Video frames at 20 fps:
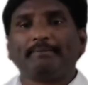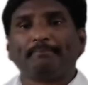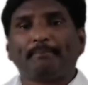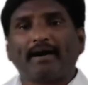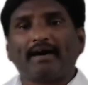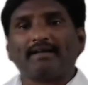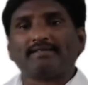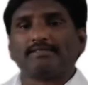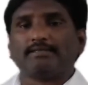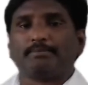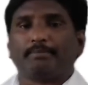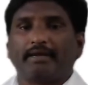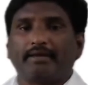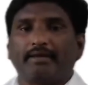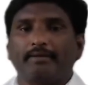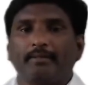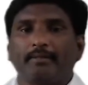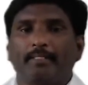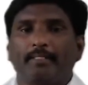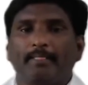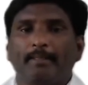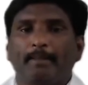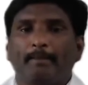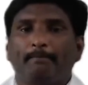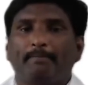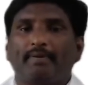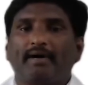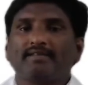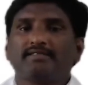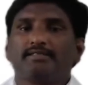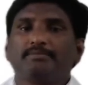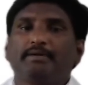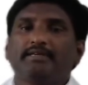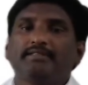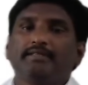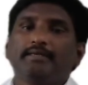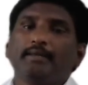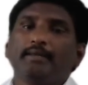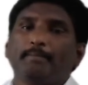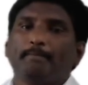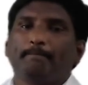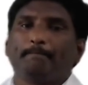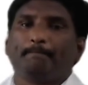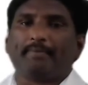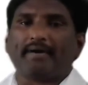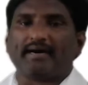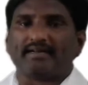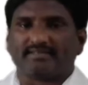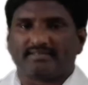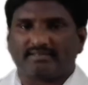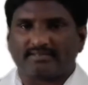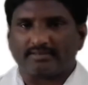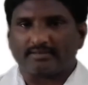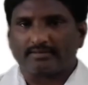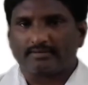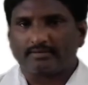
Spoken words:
passed by the parser.